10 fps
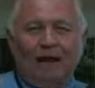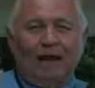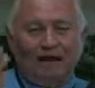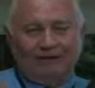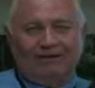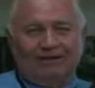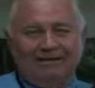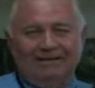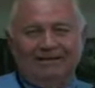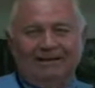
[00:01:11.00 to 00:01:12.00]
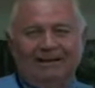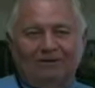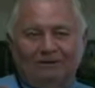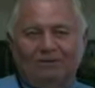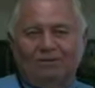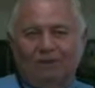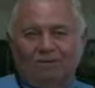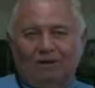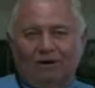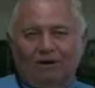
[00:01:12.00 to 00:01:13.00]
hydrated
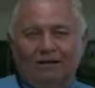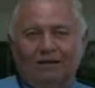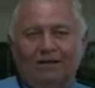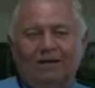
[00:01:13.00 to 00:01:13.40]
with water,